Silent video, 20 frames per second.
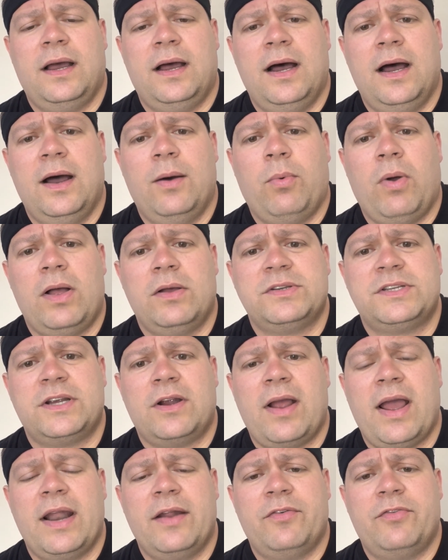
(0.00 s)
While I was
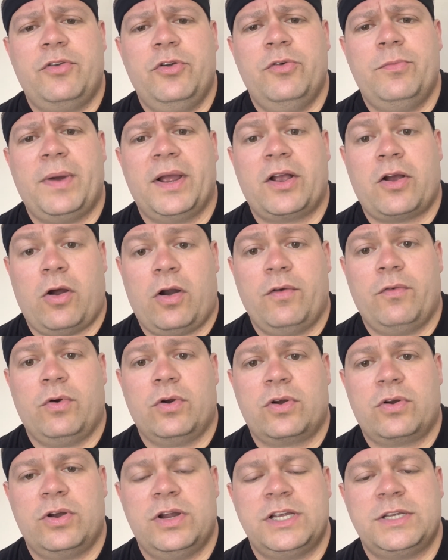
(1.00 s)
there, I had a few of my
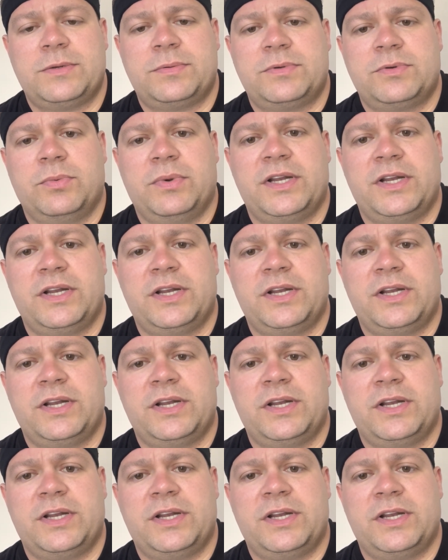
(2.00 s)
carnivore crisps,